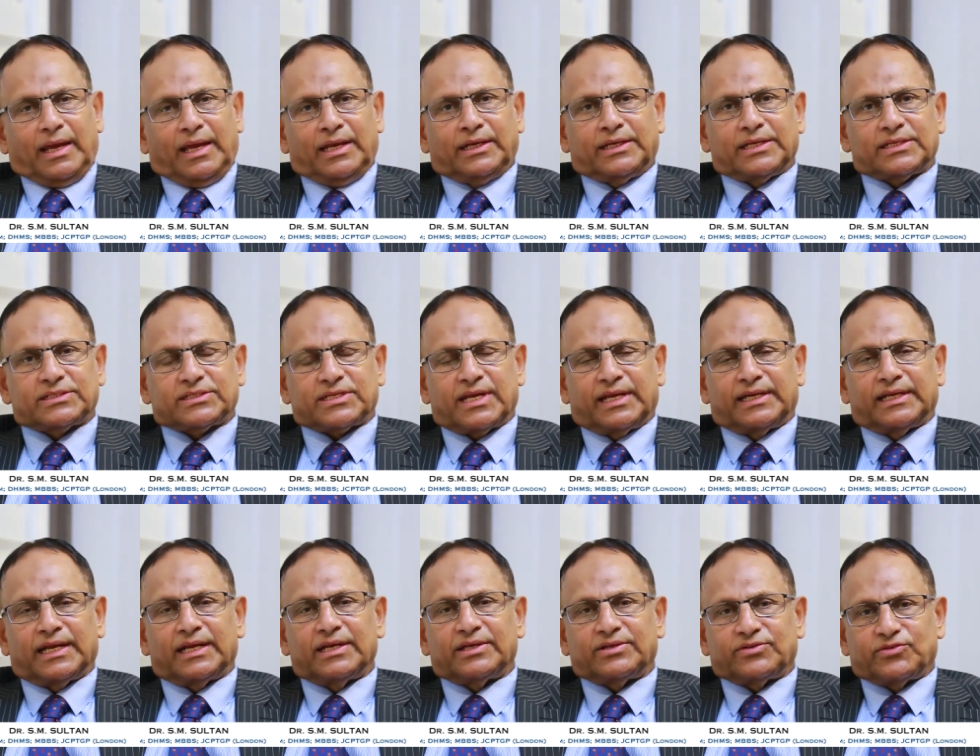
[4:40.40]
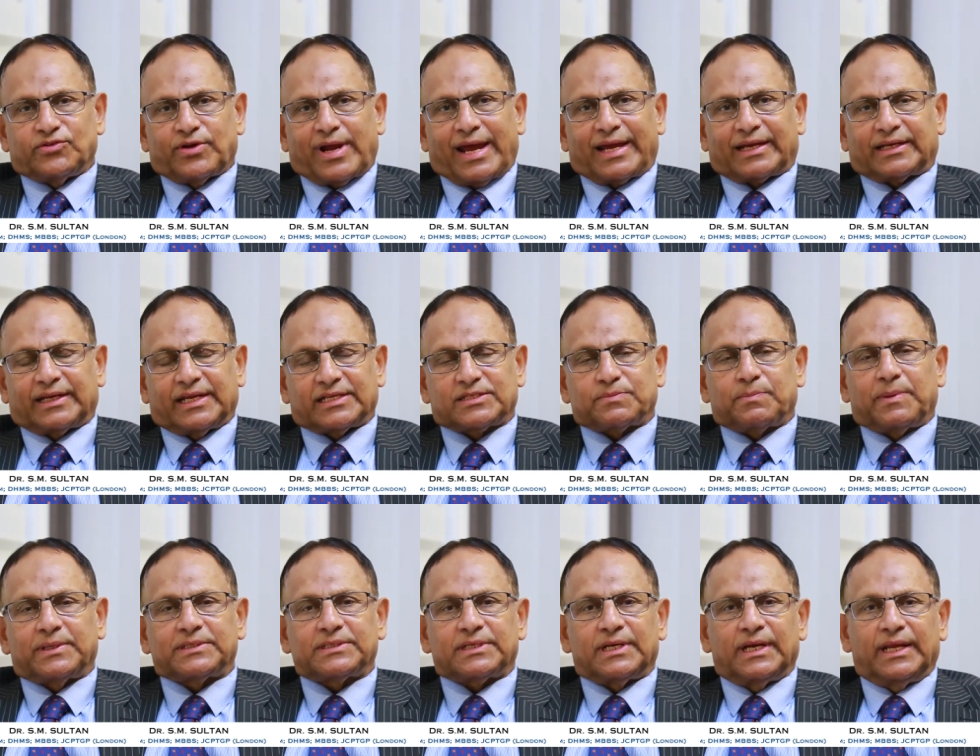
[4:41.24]
intestinal tract,
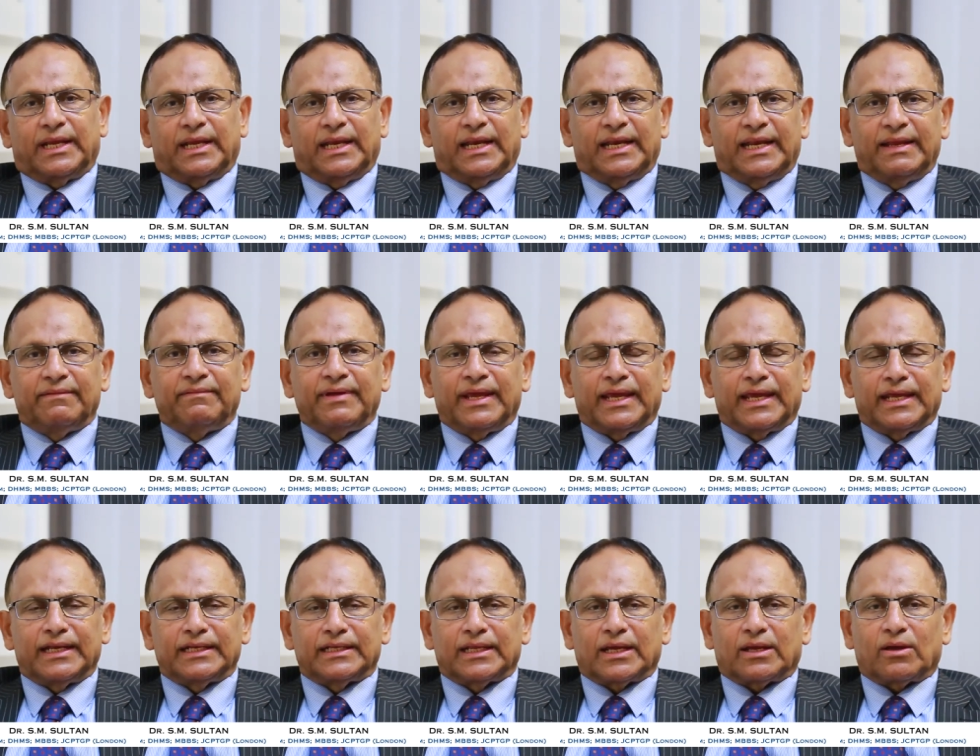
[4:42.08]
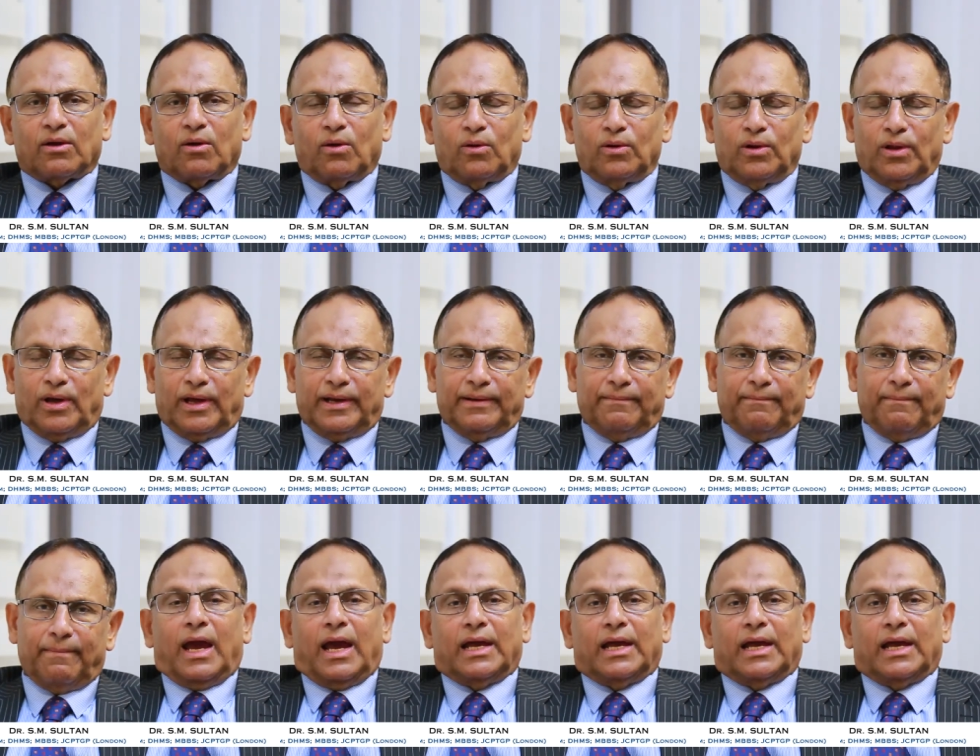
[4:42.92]
especially living in the colon.